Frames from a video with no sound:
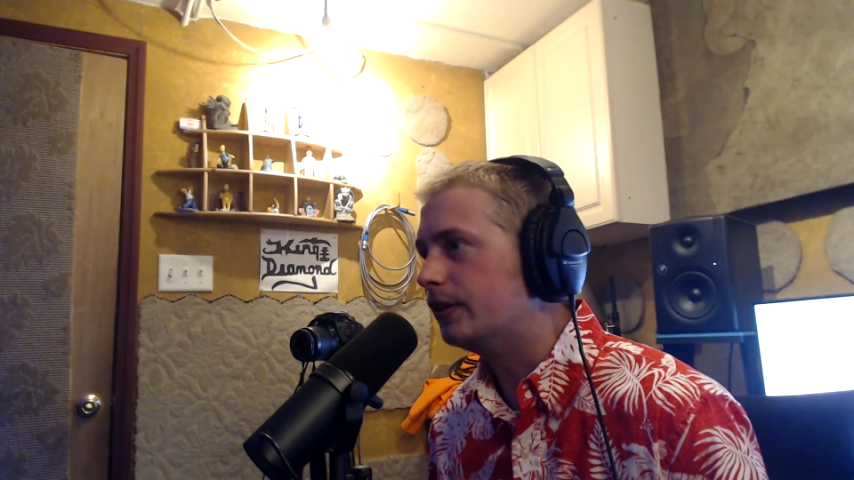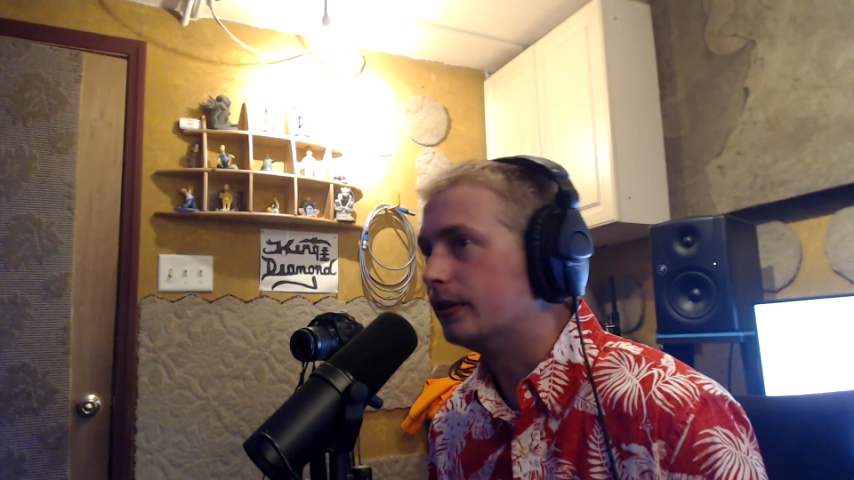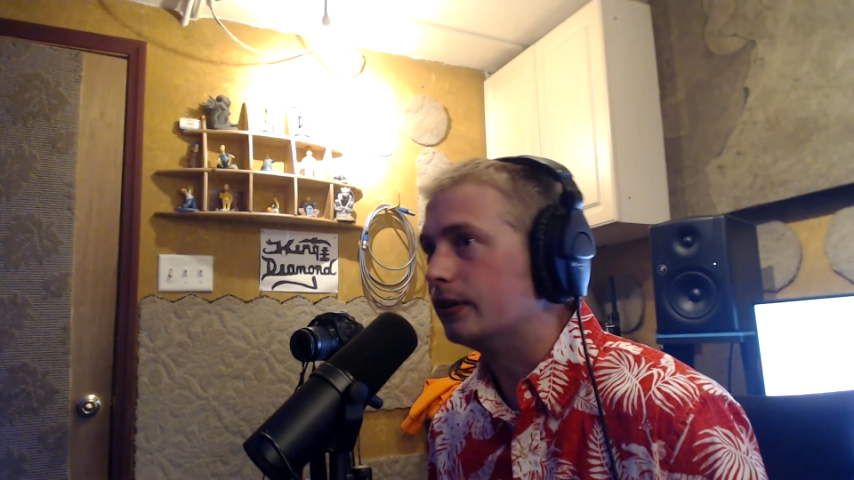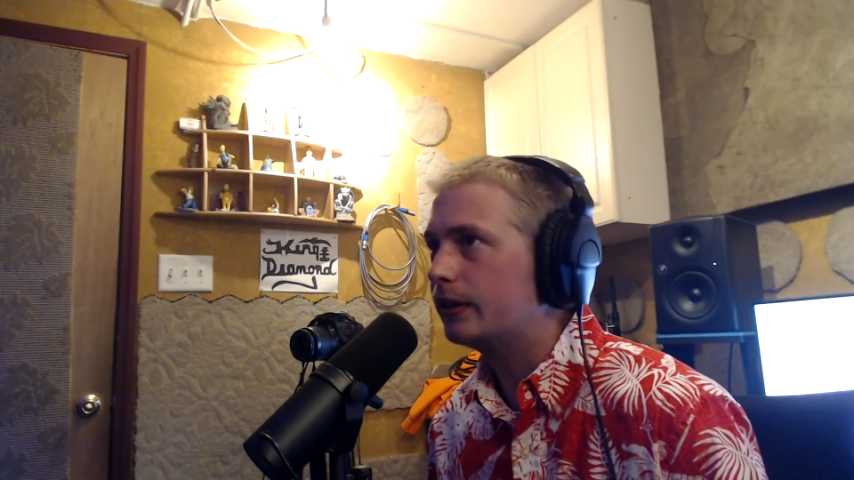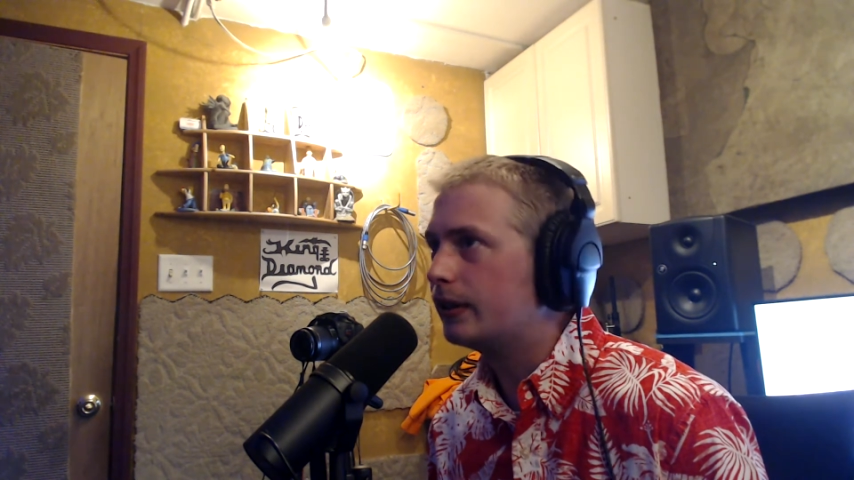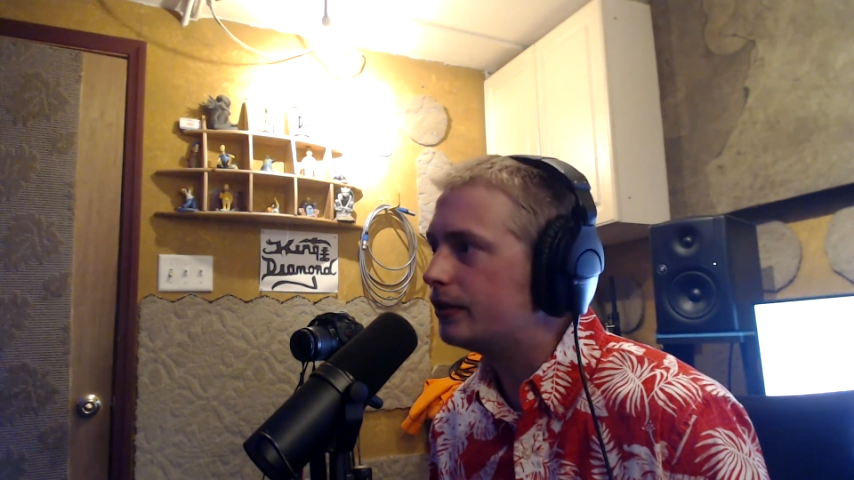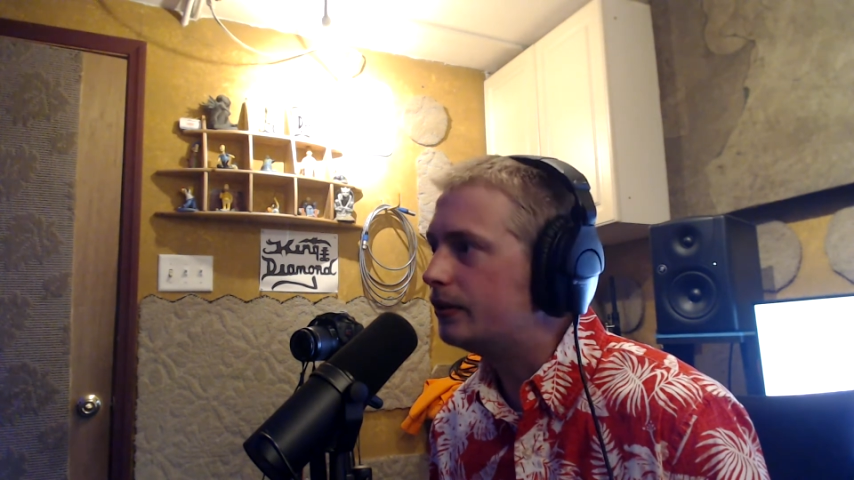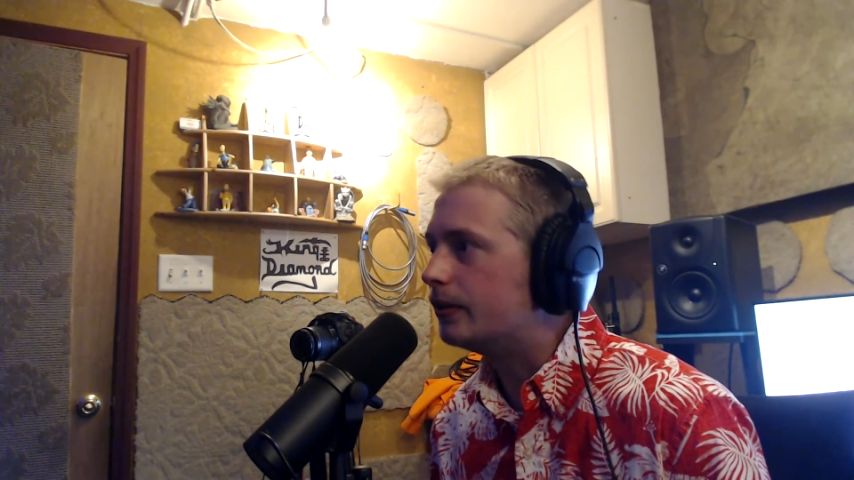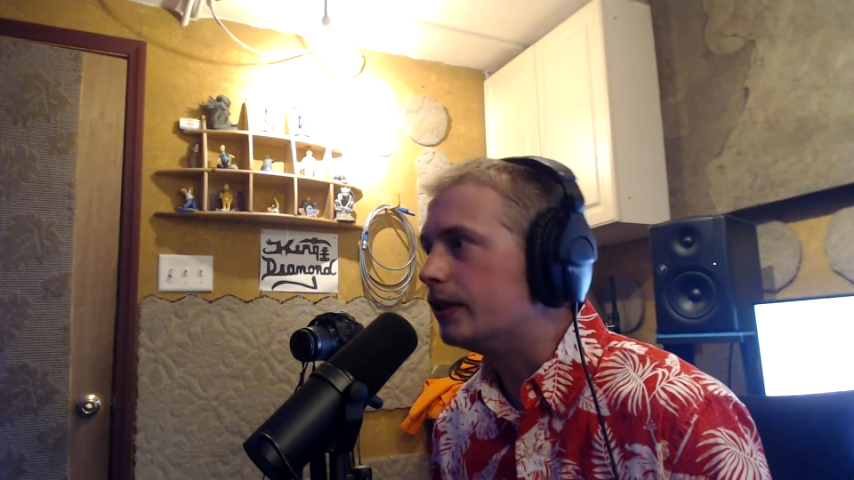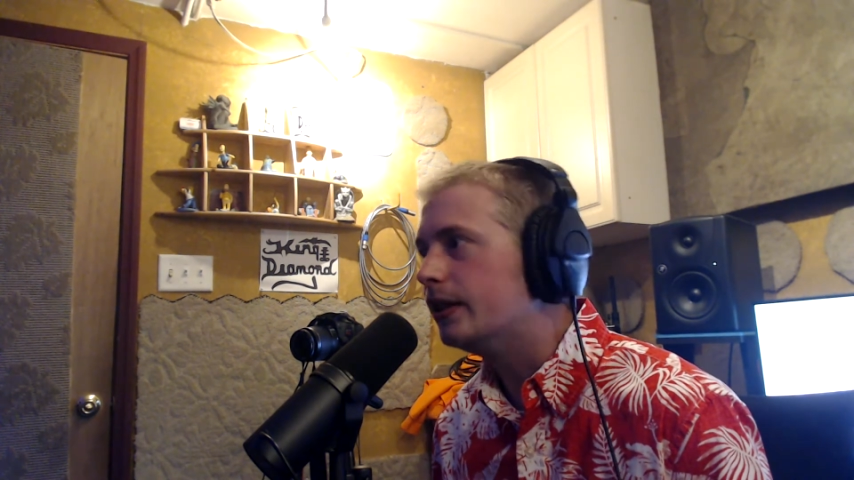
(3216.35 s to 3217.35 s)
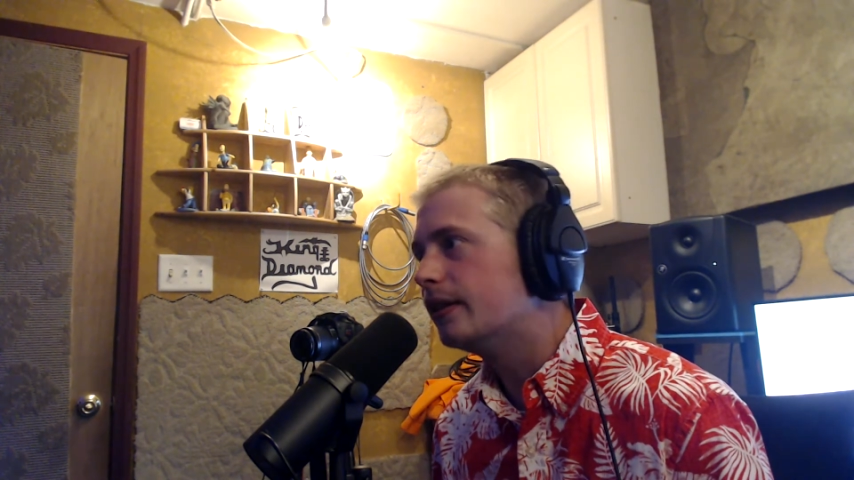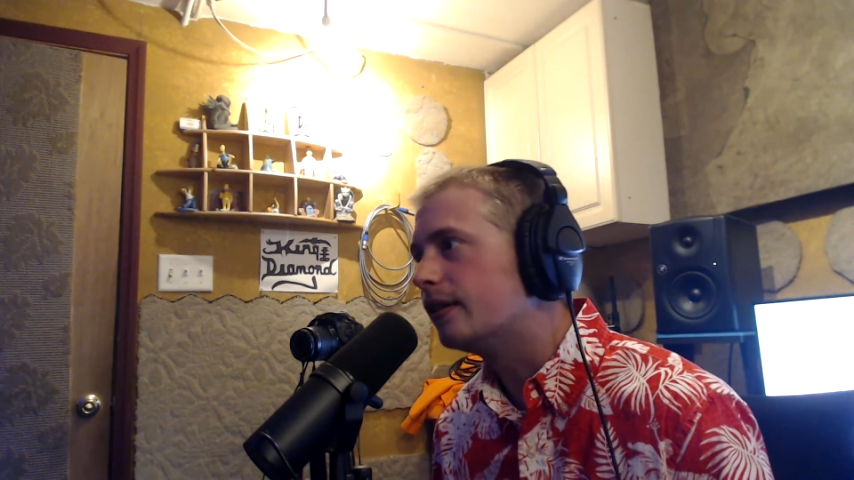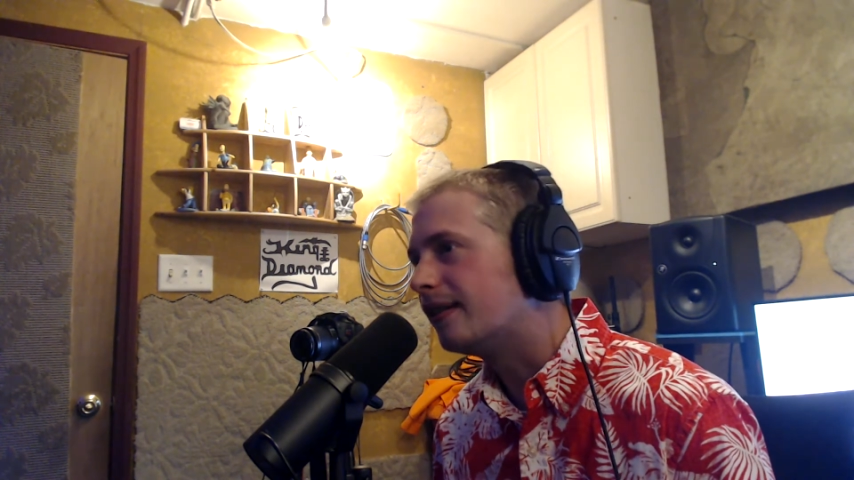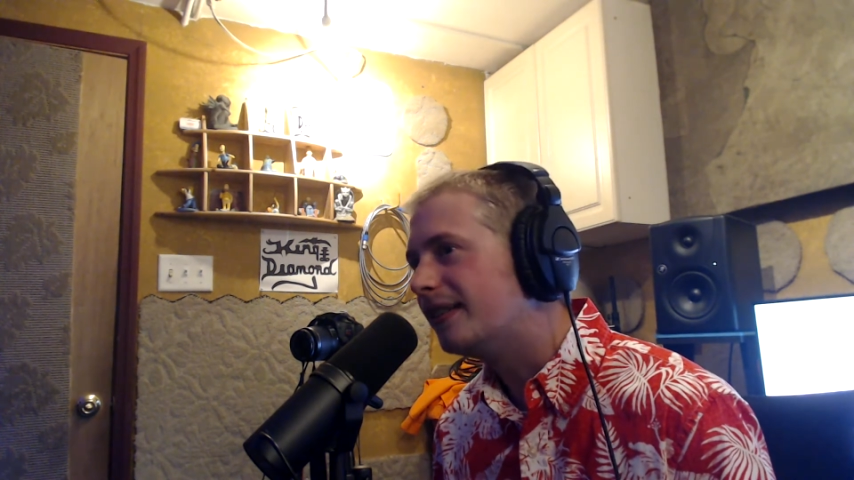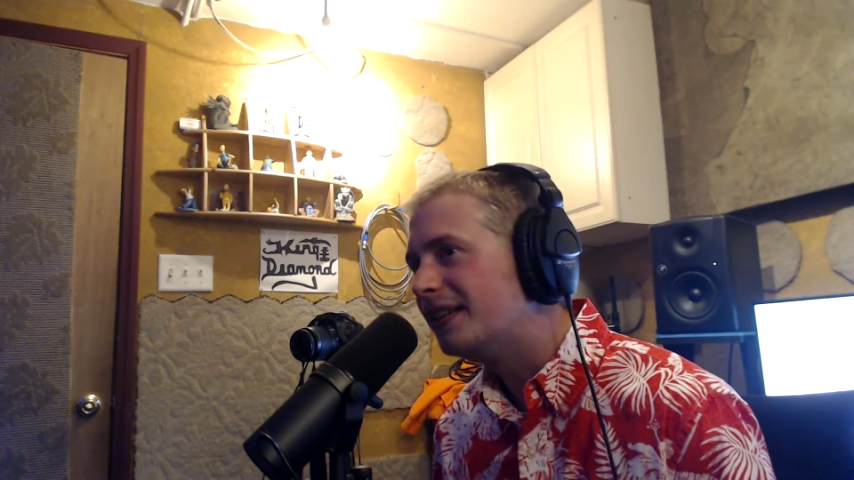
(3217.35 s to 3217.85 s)
in the lyrics, you can
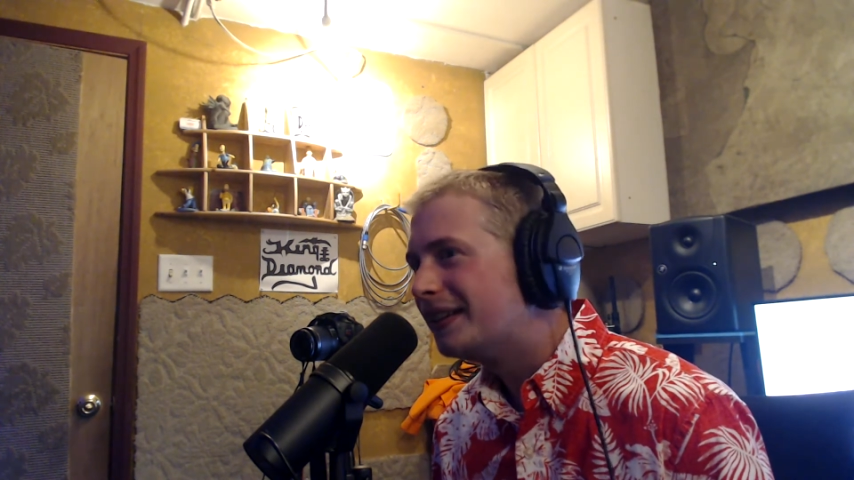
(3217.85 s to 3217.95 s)
hear